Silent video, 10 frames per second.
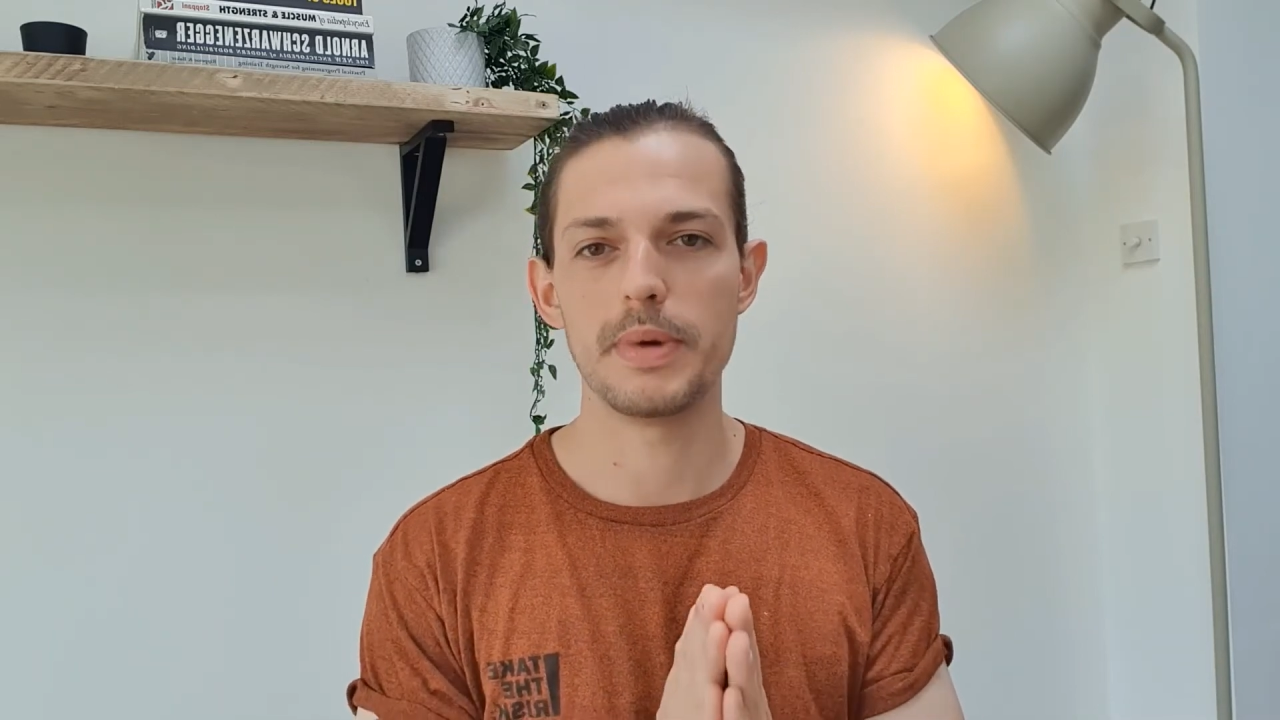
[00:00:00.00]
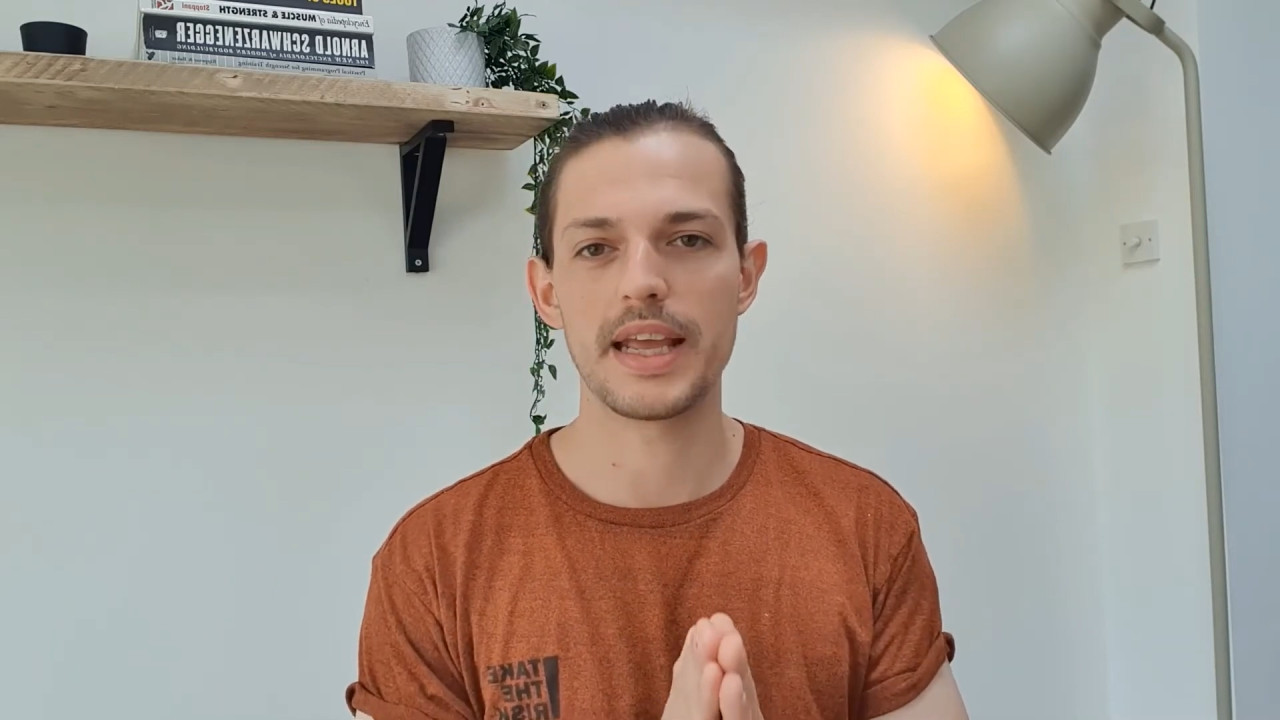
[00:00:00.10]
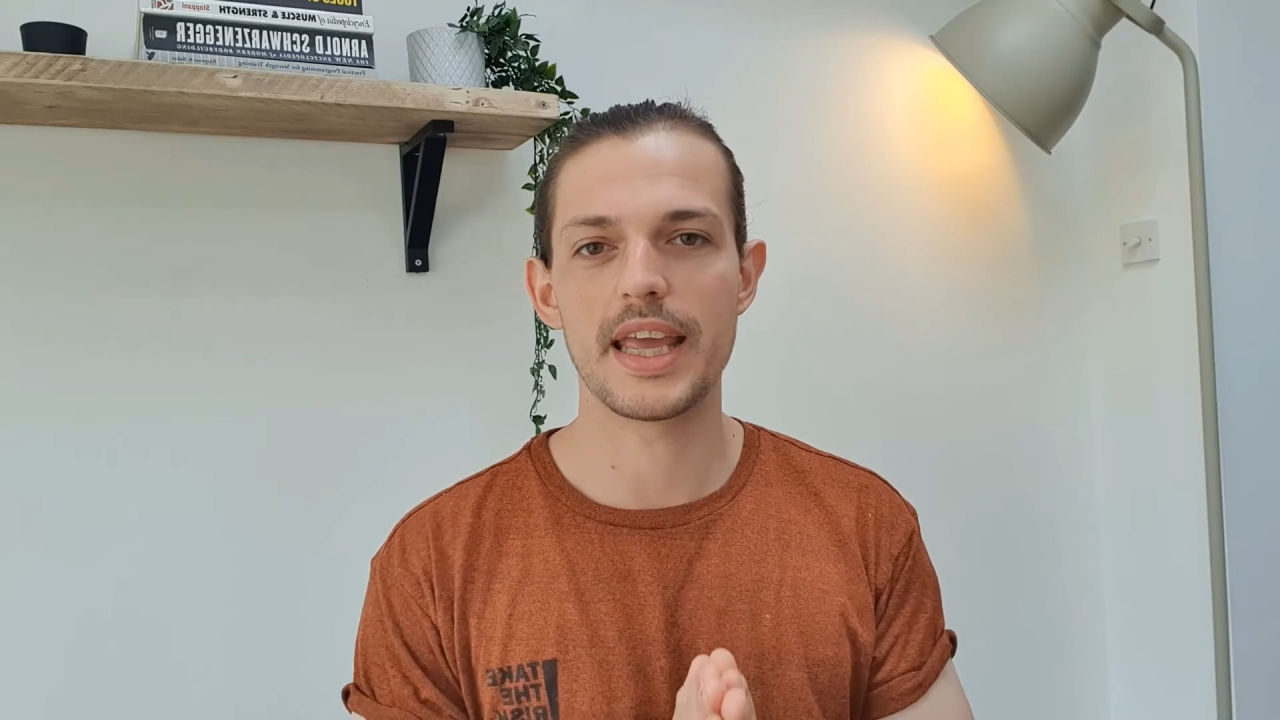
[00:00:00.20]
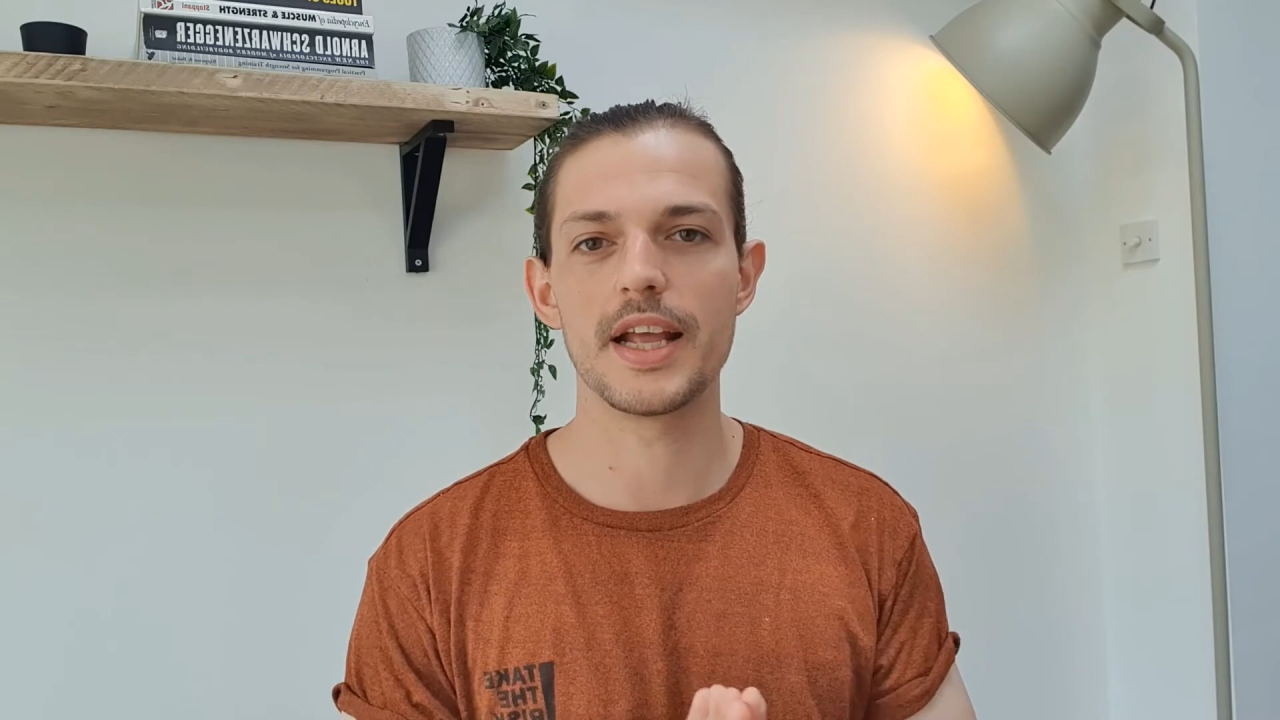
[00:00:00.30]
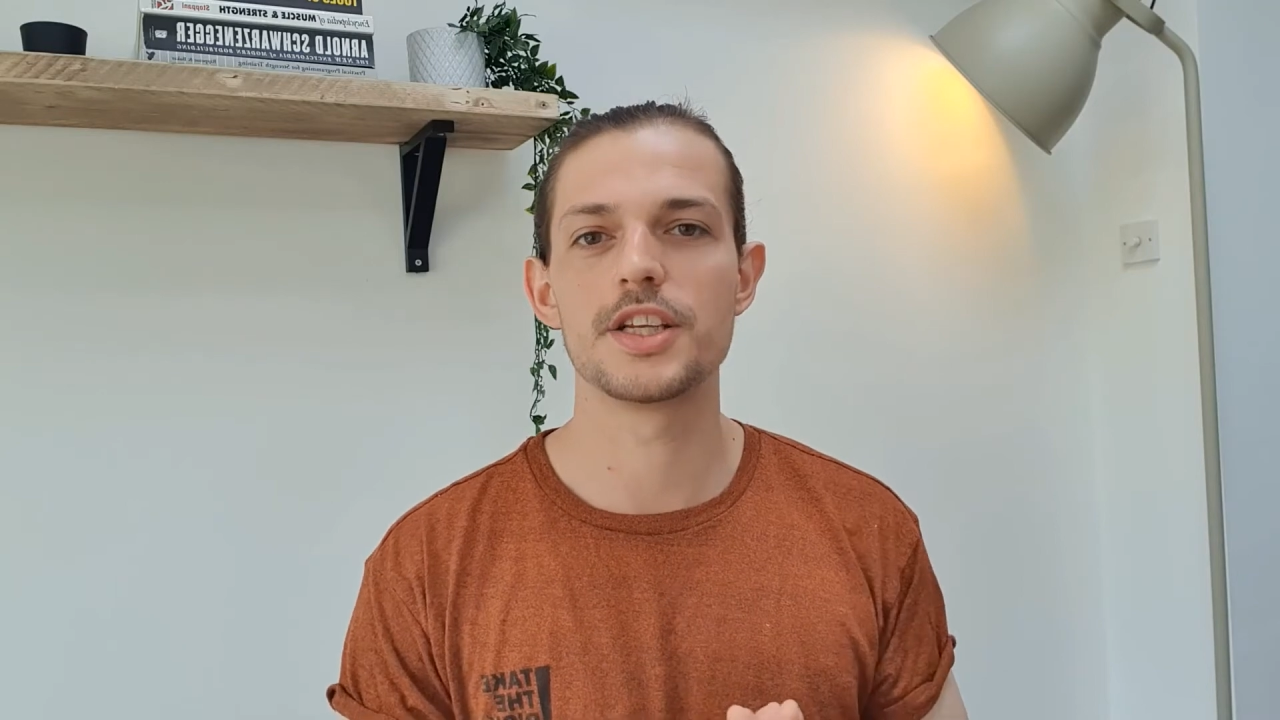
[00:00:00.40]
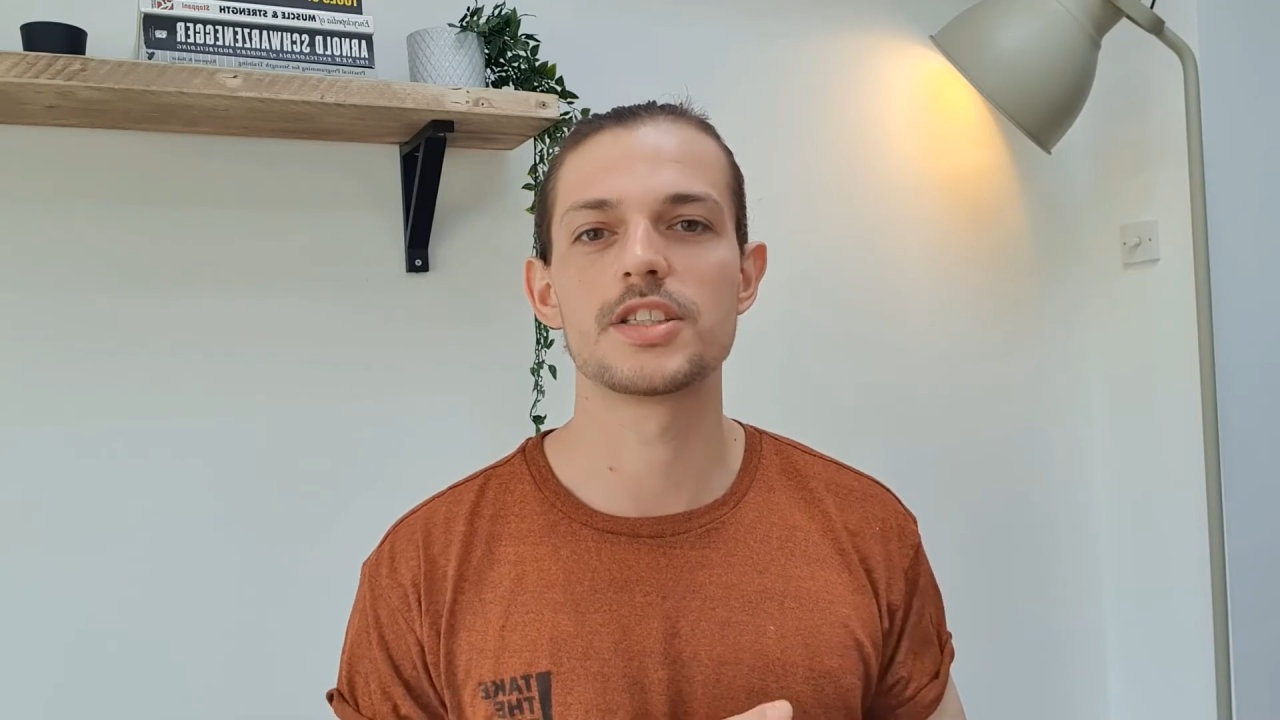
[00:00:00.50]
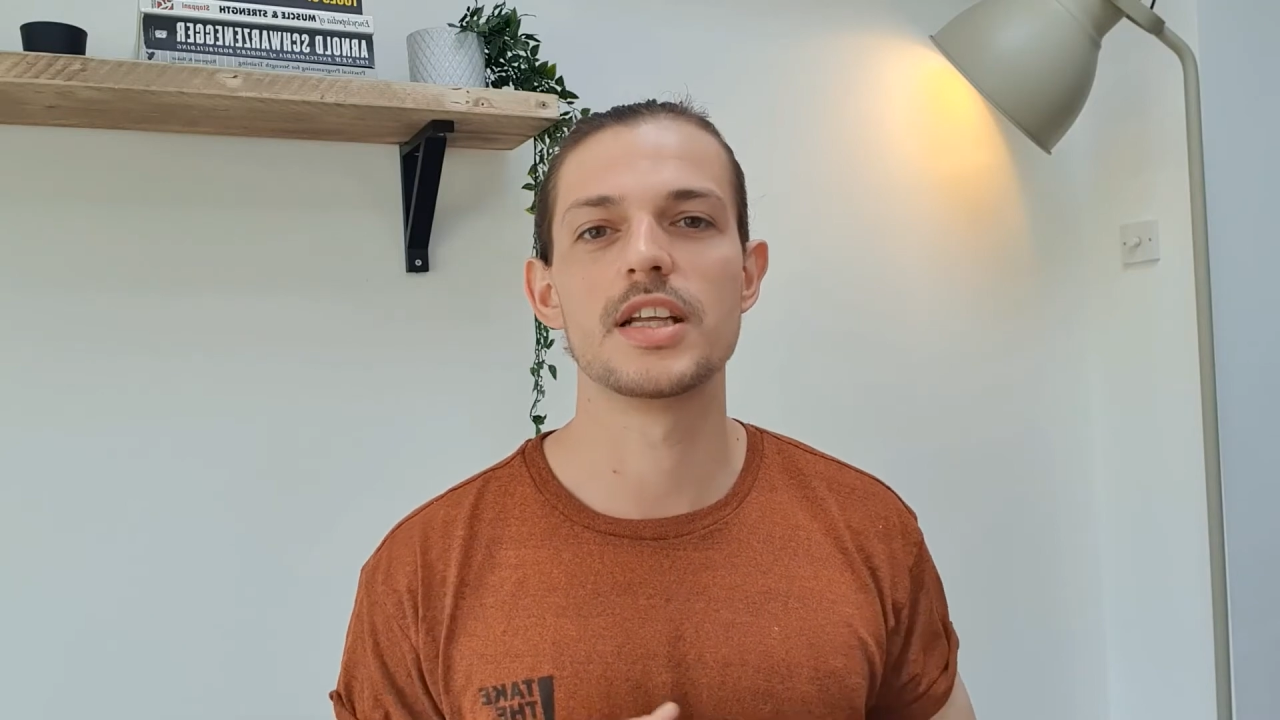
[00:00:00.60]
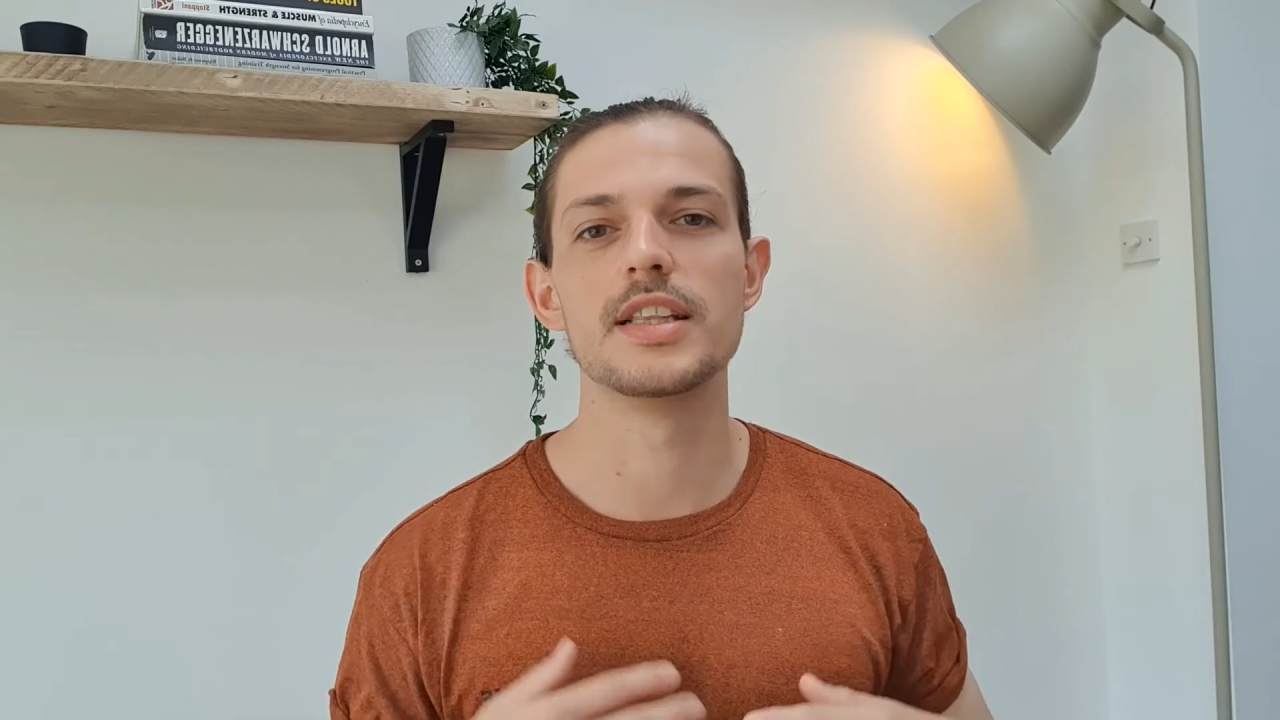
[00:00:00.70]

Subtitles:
make it just